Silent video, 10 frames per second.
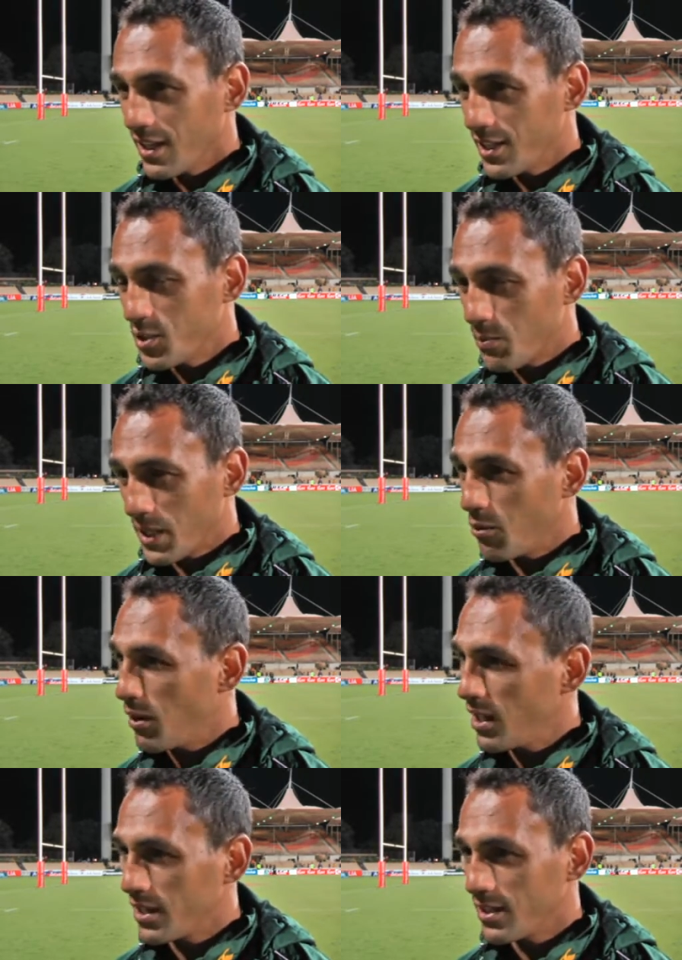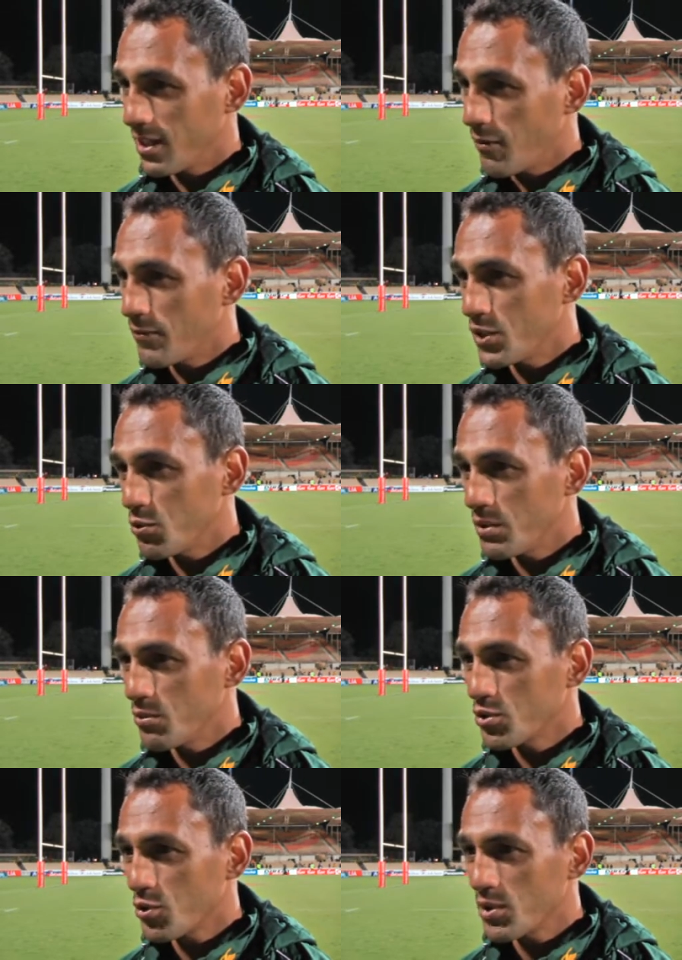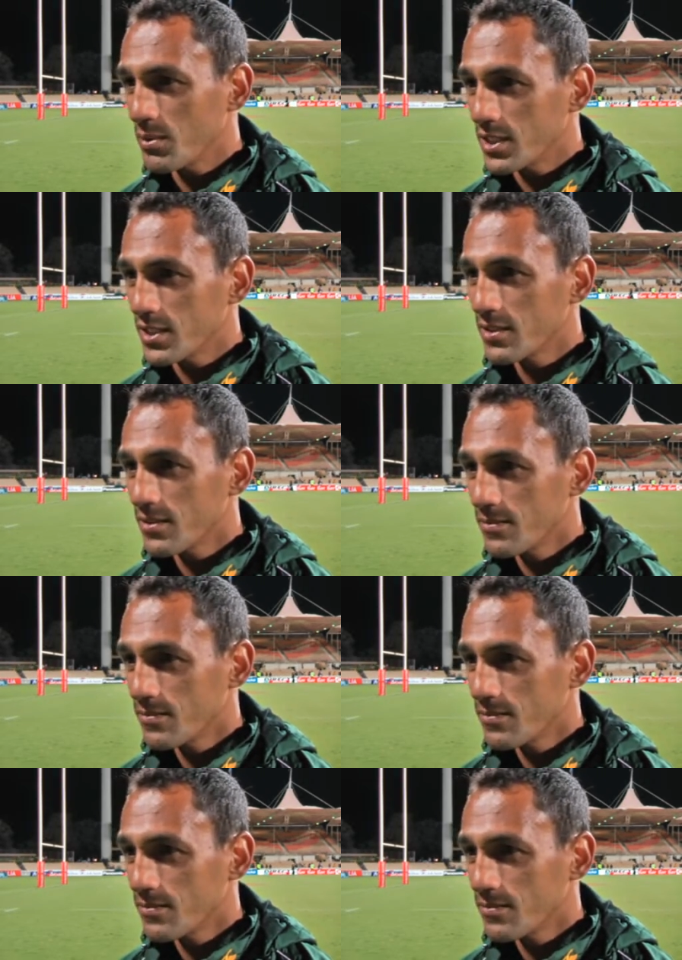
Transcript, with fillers: and that's to play well and hopefully to win more tournaments.